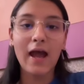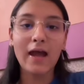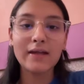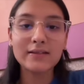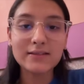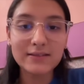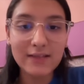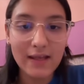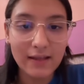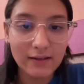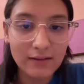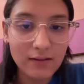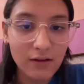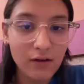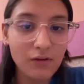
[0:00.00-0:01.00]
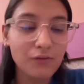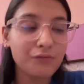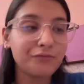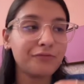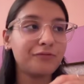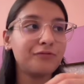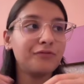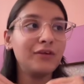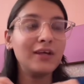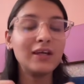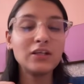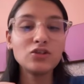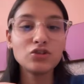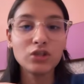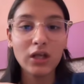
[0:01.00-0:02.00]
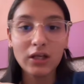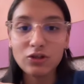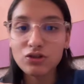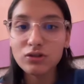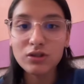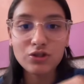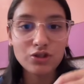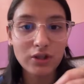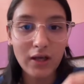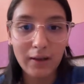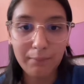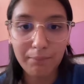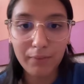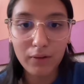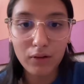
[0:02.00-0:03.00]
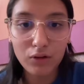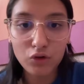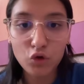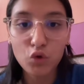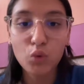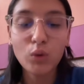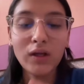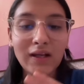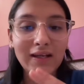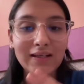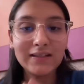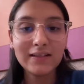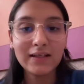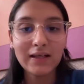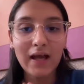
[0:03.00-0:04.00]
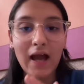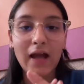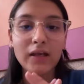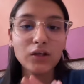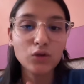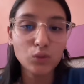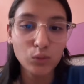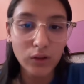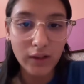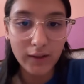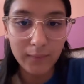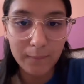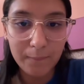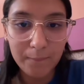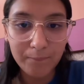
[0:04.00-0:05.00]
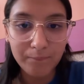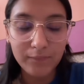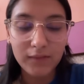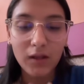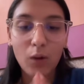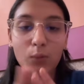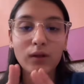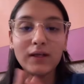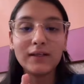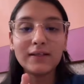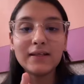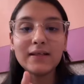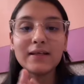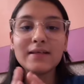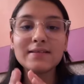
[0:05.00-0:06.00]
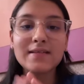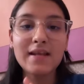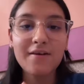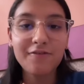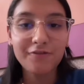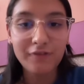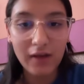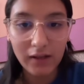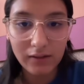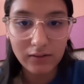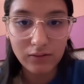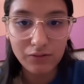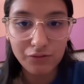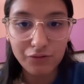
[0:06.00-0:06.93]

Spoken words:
And then we can change the shape through heating and cooling. Now heating is an effect.